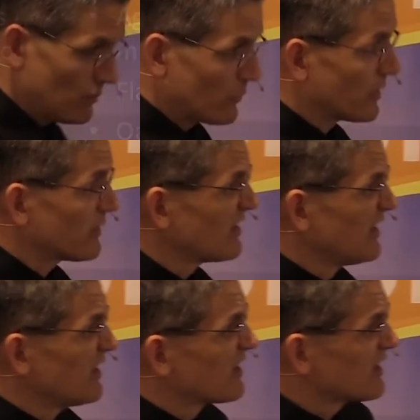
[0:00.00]
with
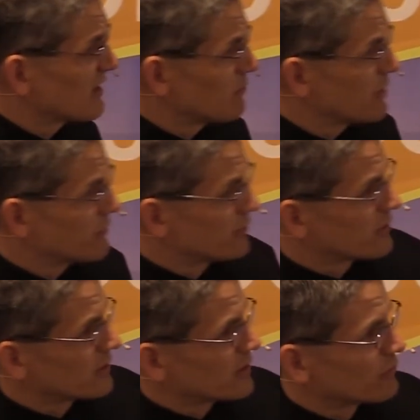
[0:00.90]
blood
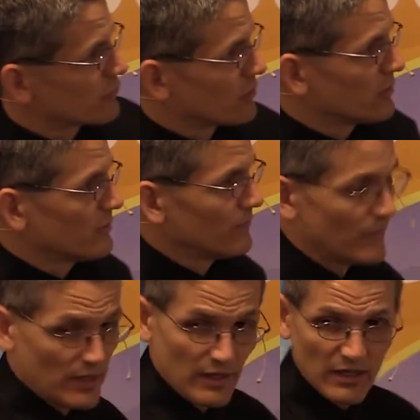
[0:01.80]
sugar control.
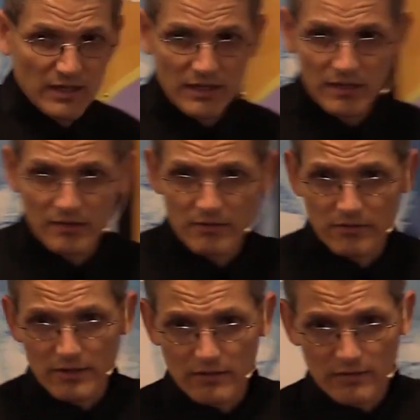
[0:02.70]
And so
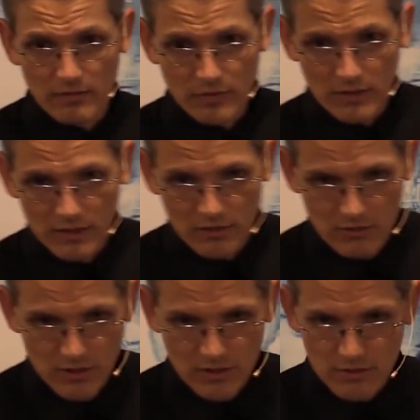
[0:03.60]
that's something that you
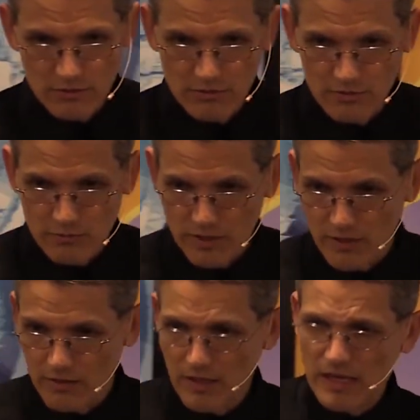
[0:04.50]
can include as
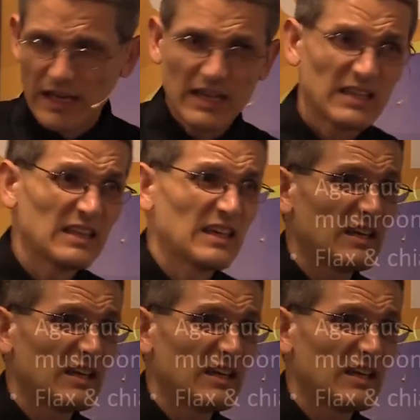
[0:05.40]
well. And then